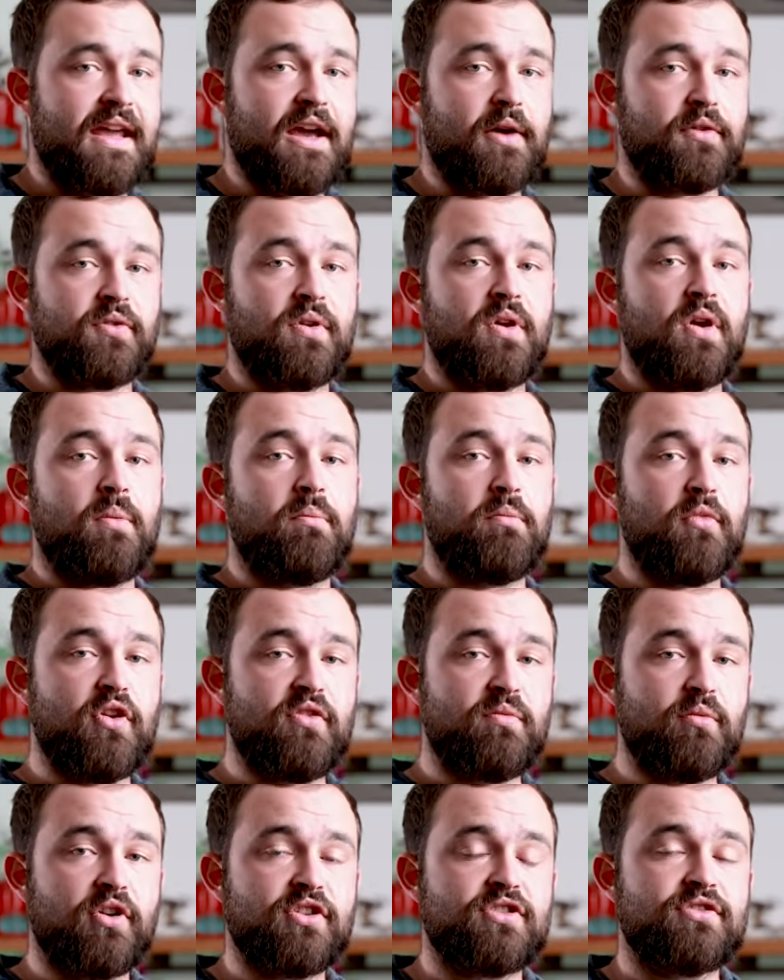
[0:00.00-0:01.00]
It helps
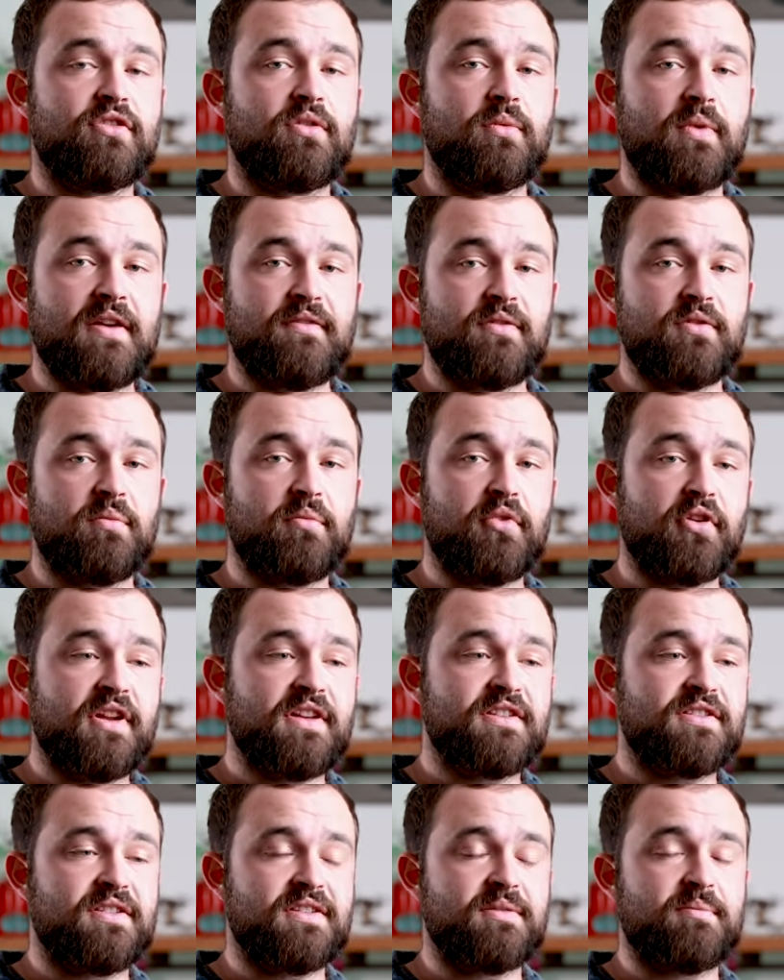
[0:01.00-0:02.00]
move moisture away from your
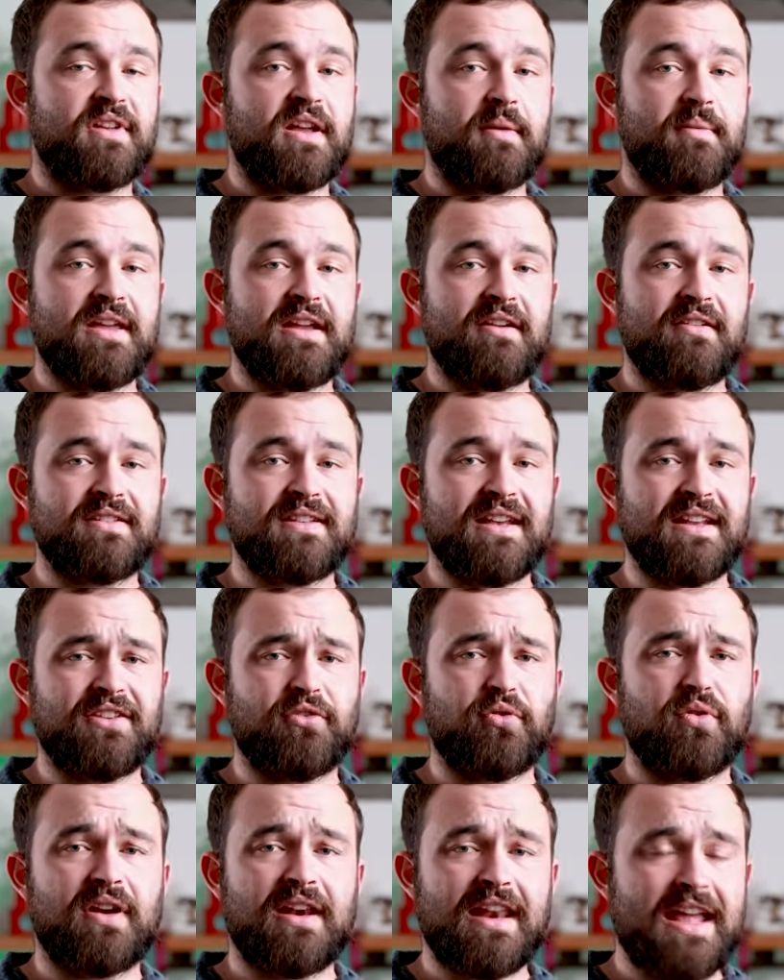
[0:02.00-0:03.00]
body so it doesn't become
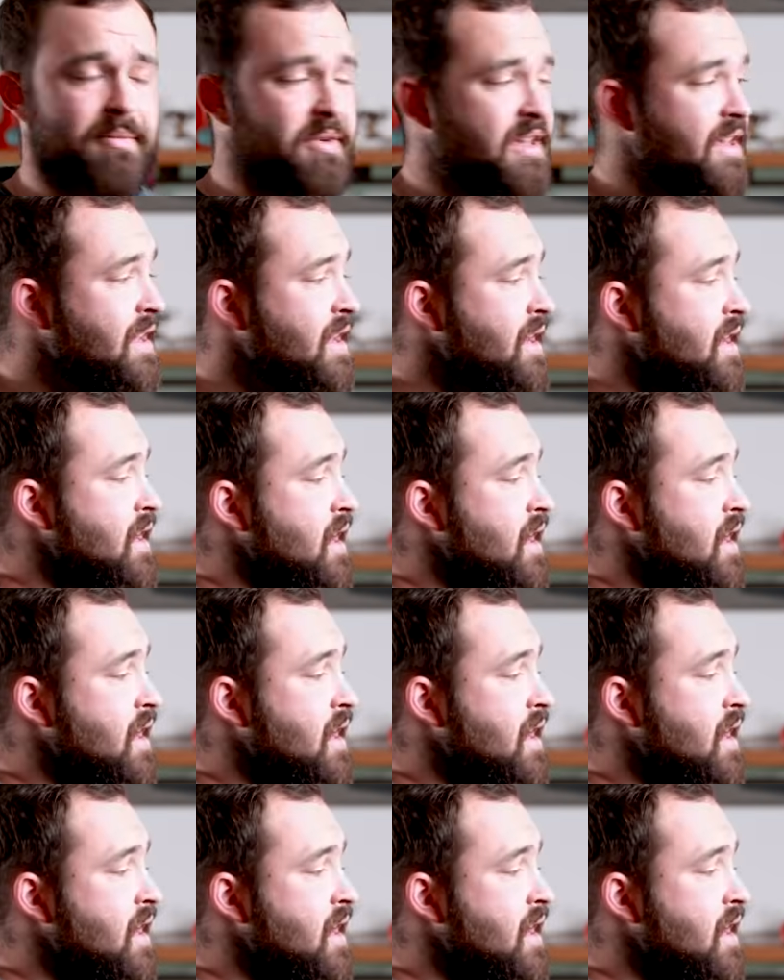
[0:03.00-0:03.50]
irritating or clammy,